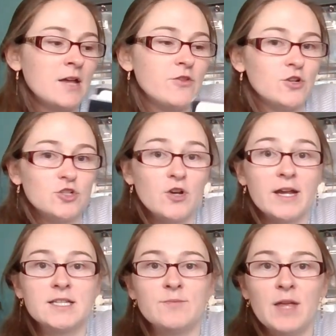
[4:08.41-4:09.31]
They're
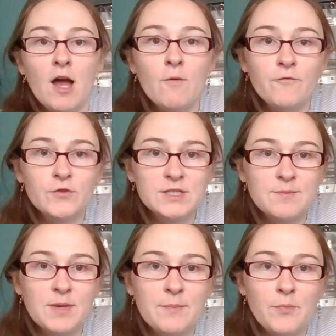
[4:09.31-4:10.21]
trying to be helpful
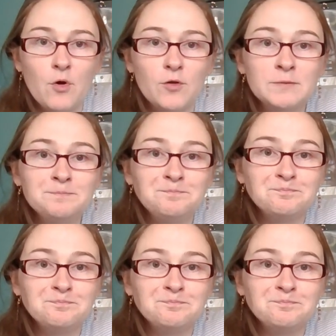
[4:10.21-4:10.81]
to people